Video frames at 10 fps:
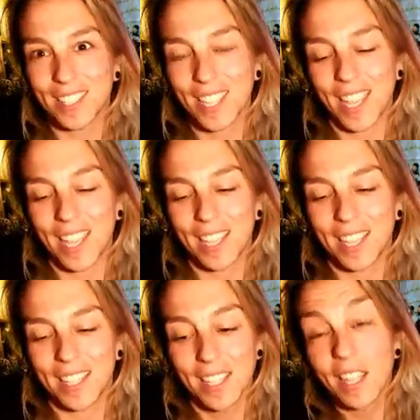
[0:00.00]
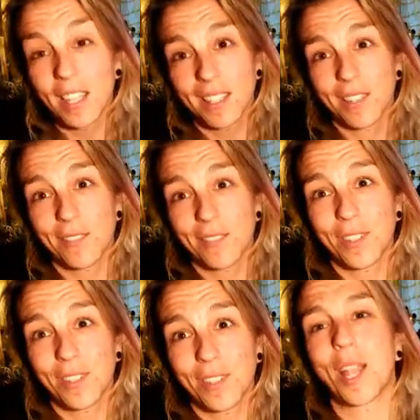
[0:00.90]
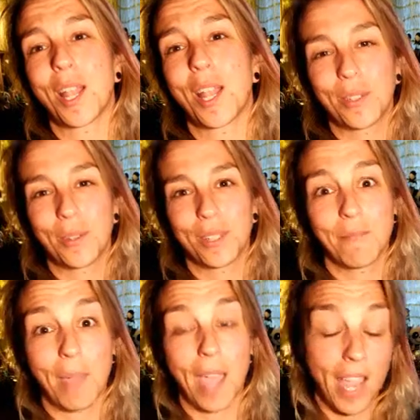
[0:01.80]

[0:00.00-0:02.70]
and different things that I'll be doing to give back.